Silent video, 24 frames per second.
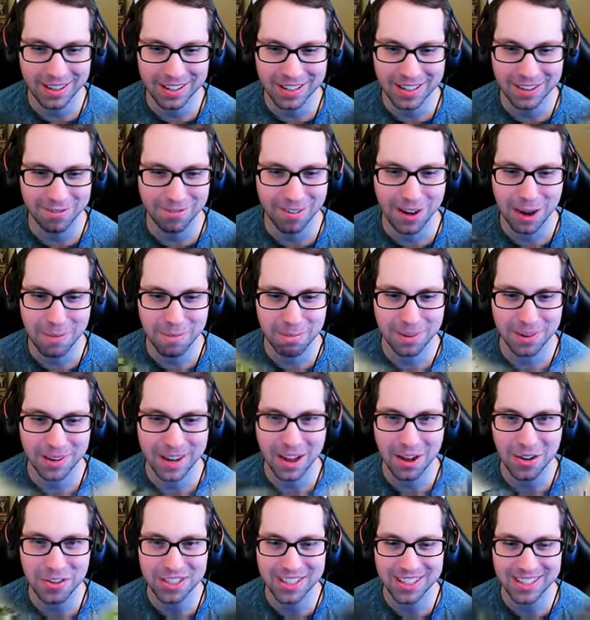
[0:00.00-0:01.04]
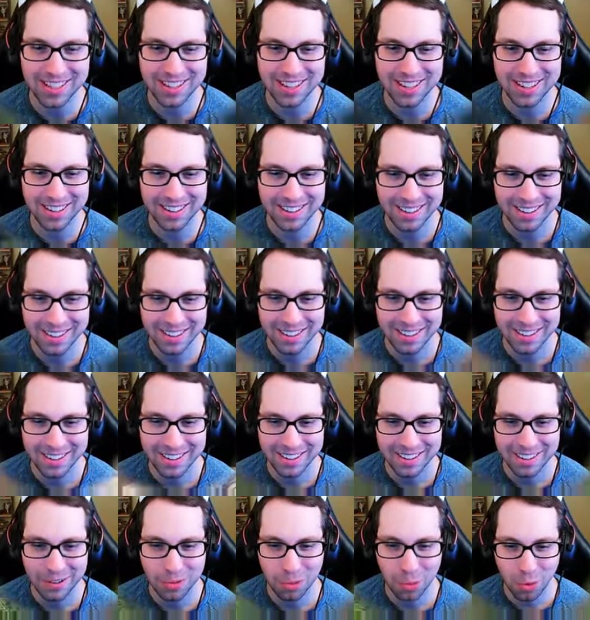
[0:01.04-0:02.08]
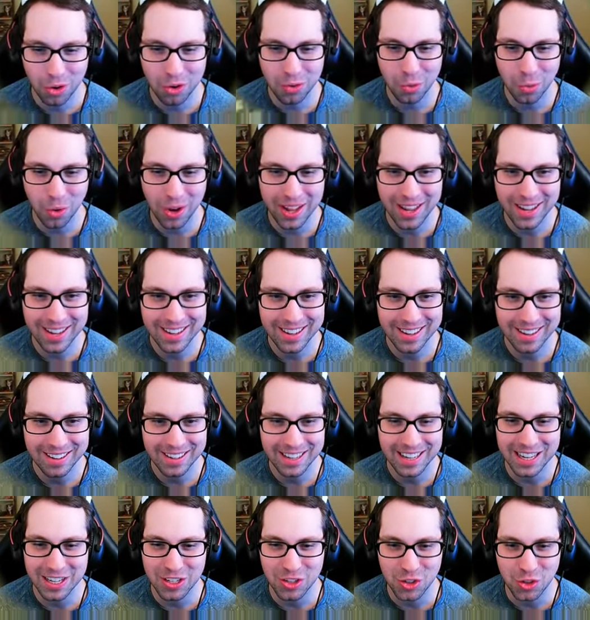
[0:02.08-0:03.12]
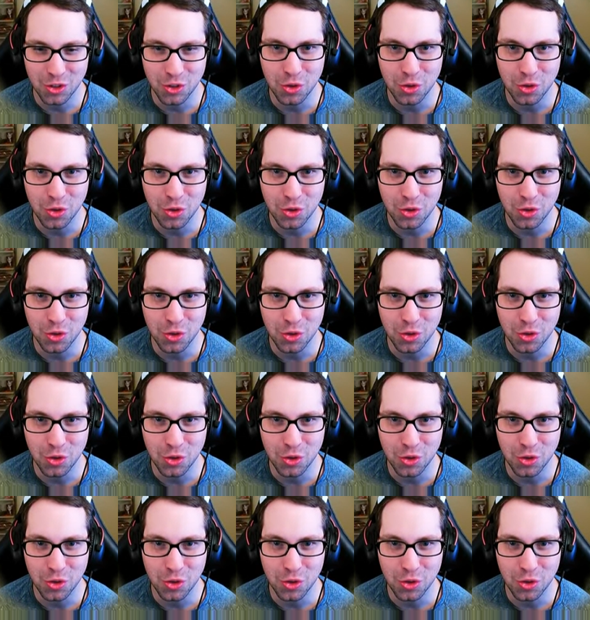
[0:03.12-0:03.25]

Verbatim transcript: if I'm pronouncing it one way, it's